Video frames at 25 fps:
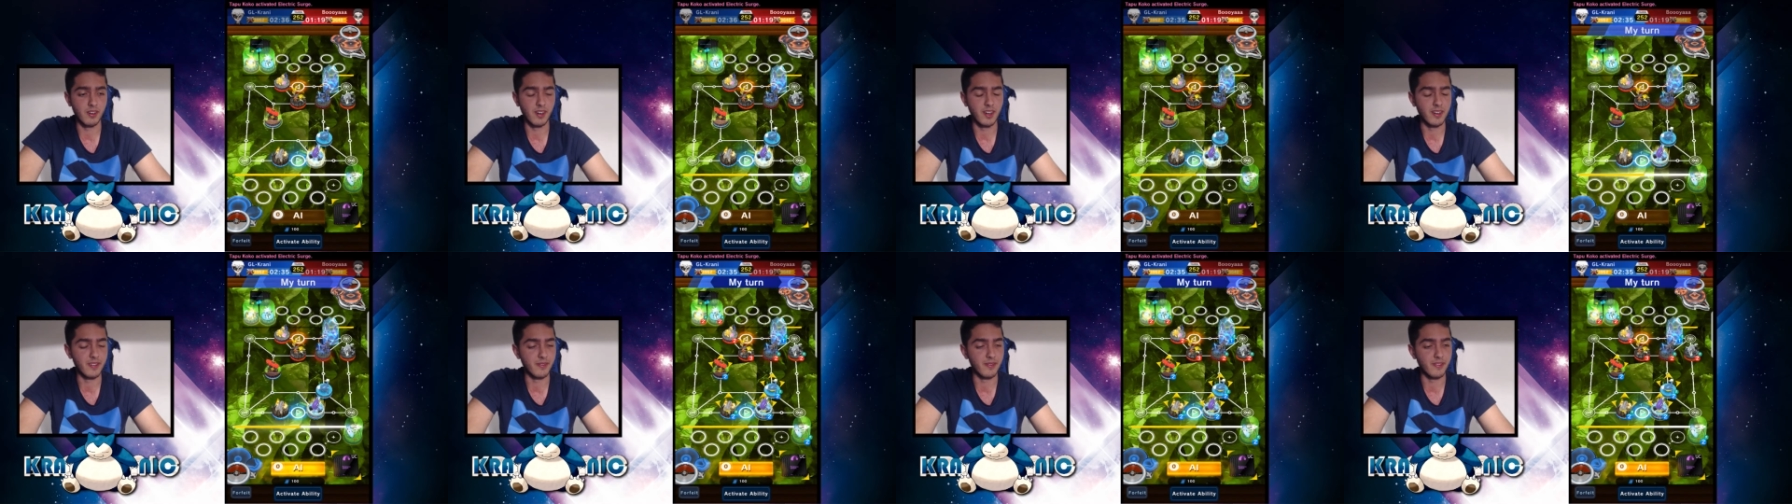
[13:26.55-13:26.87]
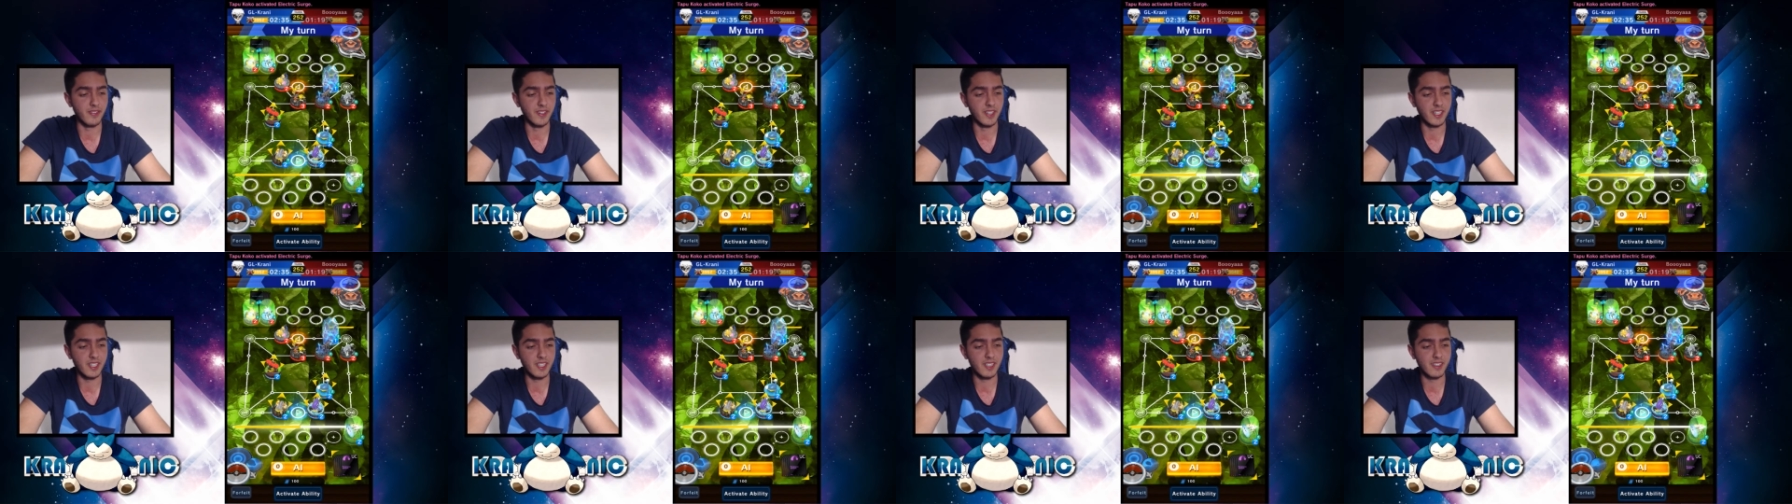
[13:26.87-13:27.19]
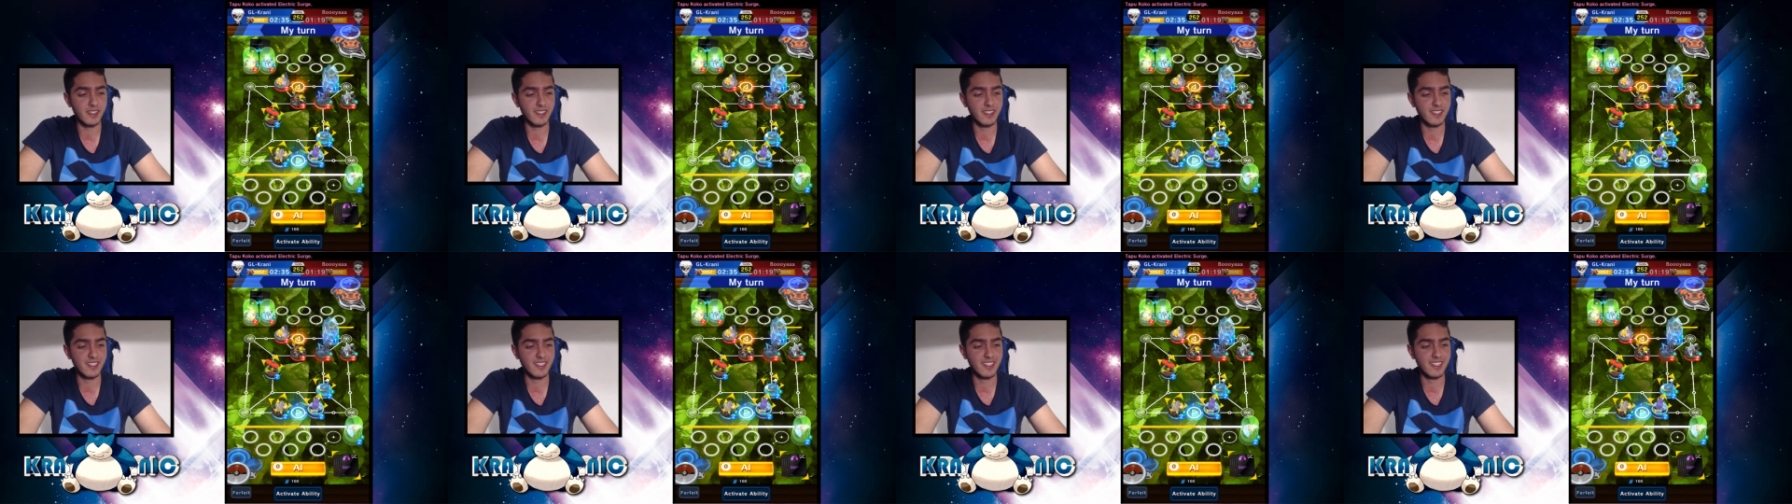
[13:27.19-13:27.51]
I failed.
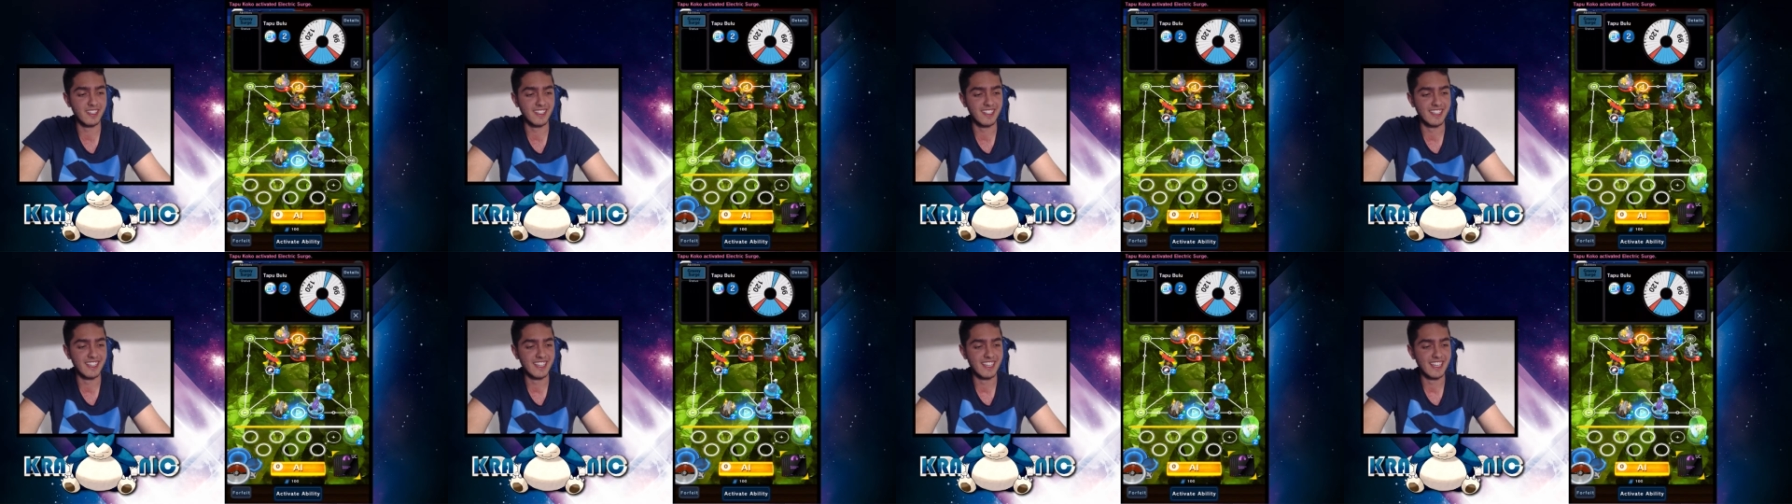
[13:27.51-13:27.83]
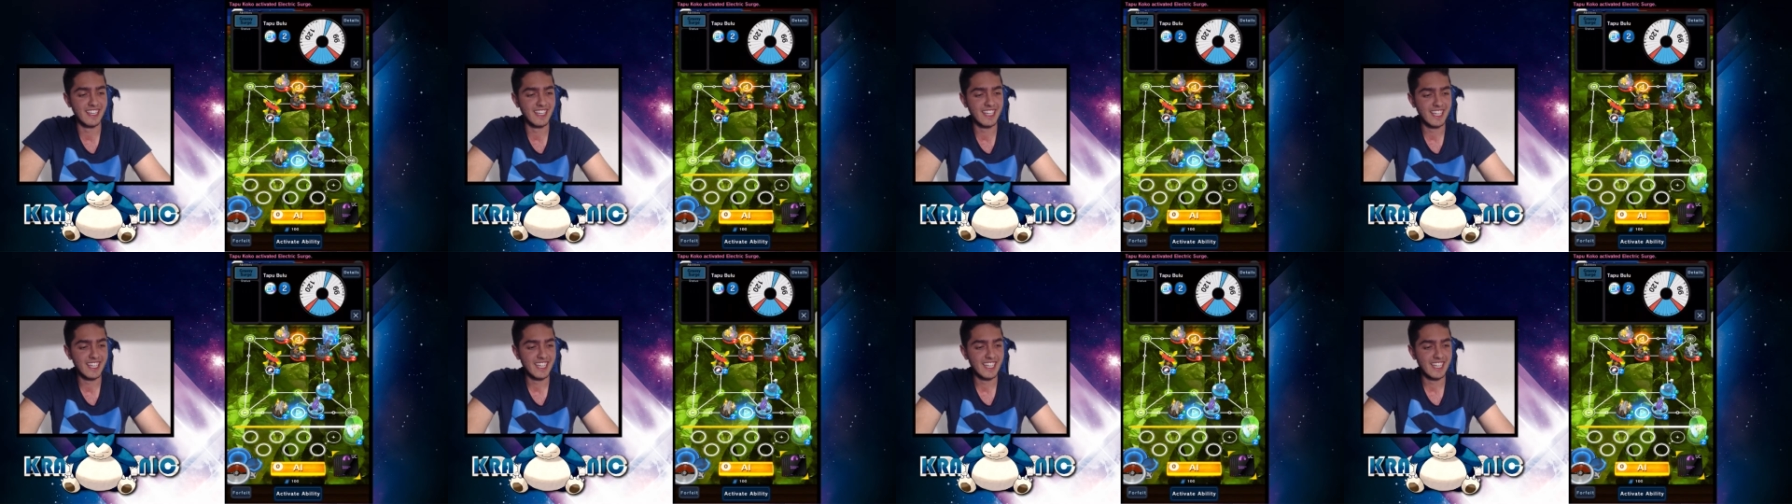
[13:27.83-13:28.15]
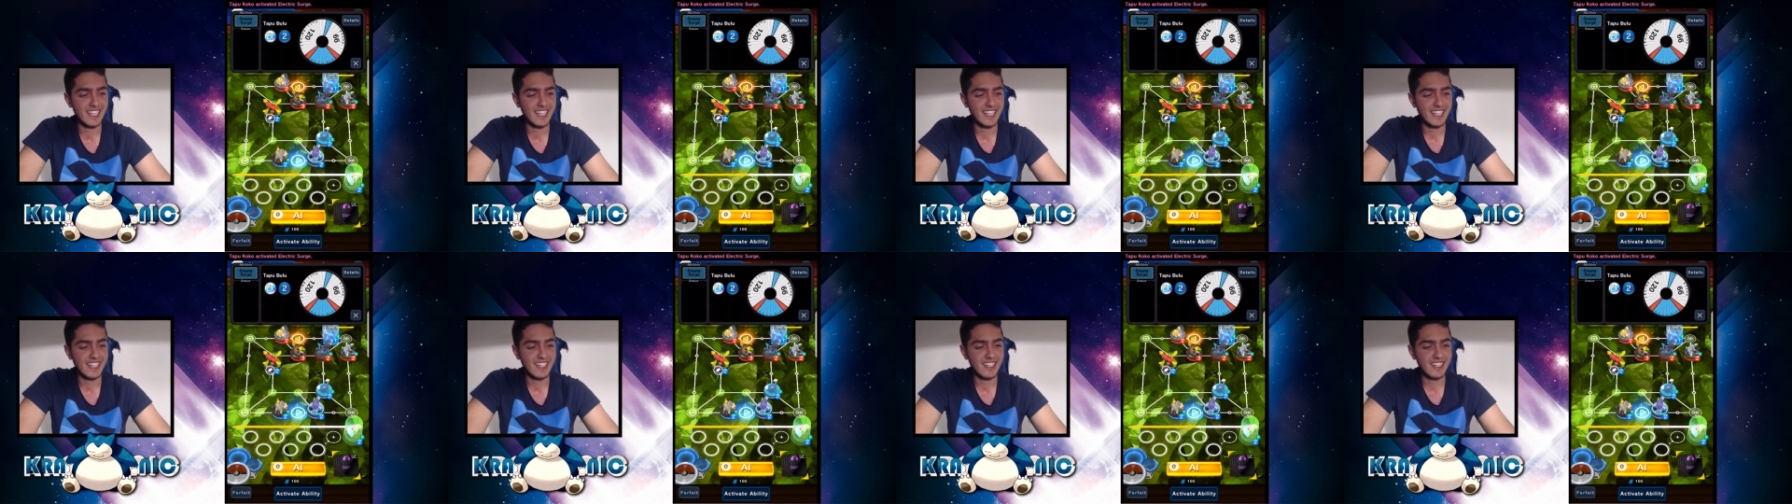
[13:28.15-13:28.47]

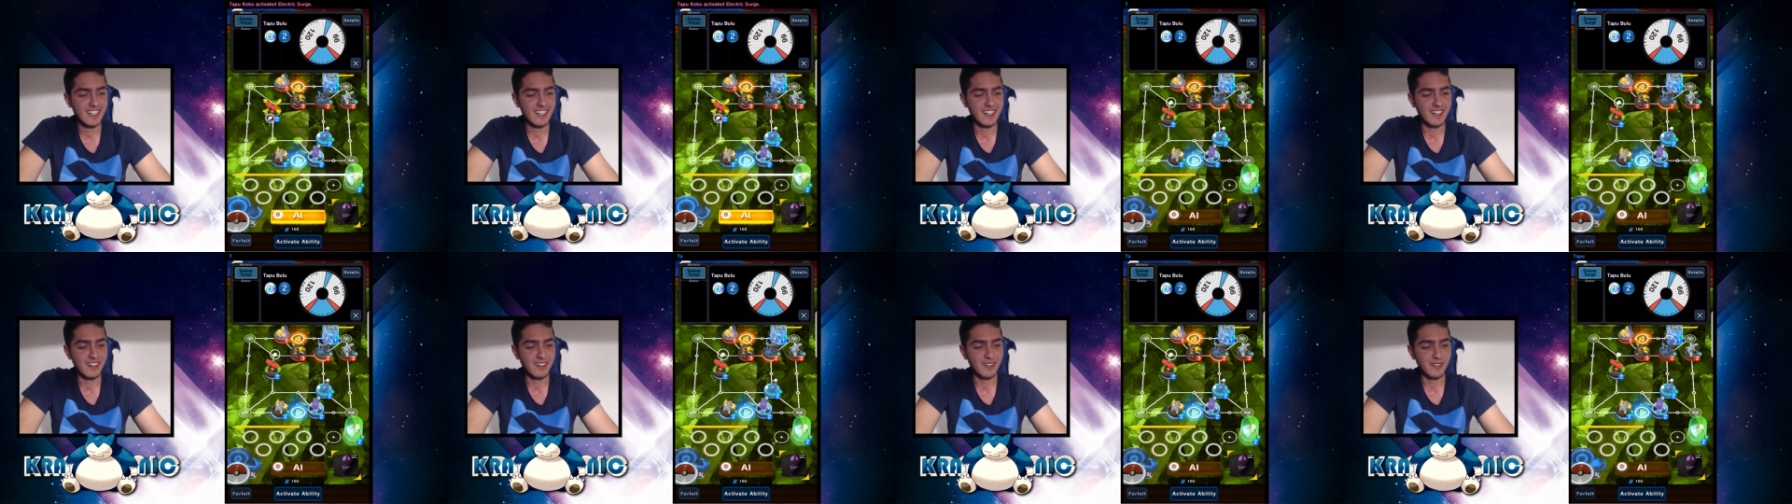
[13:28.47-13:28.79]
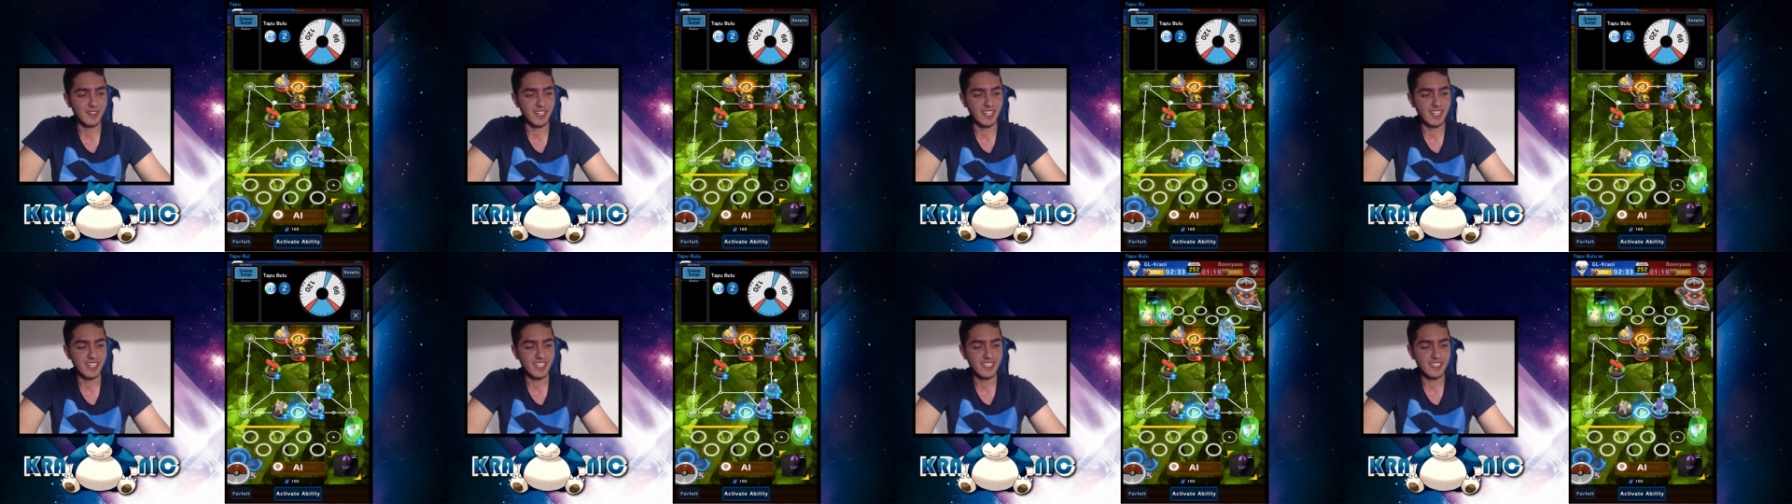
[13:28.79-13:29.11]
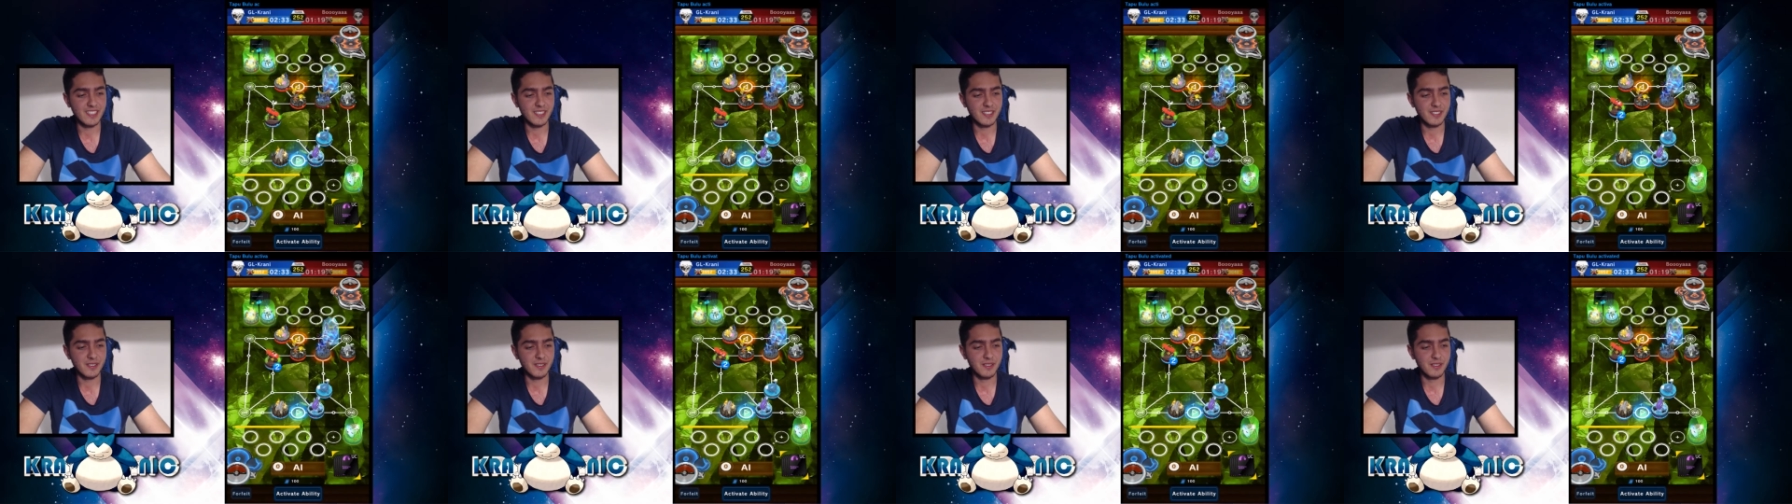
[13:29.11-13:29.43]
Okay,
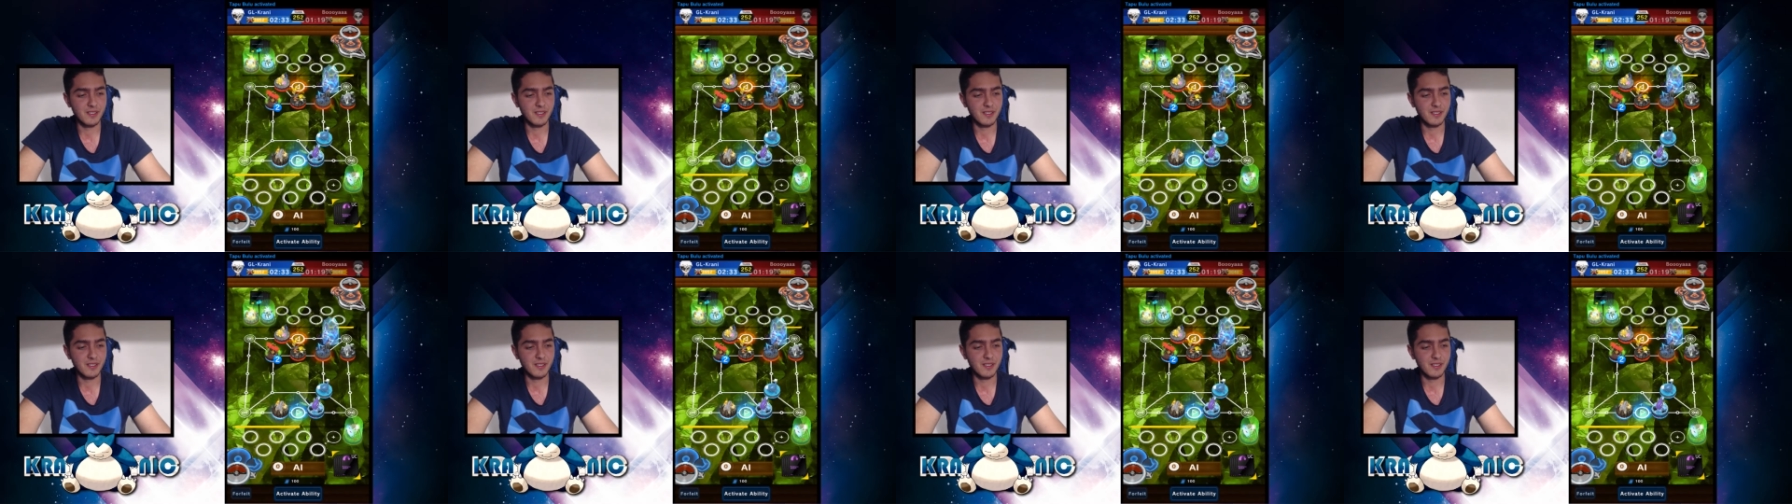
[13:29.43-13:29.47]
so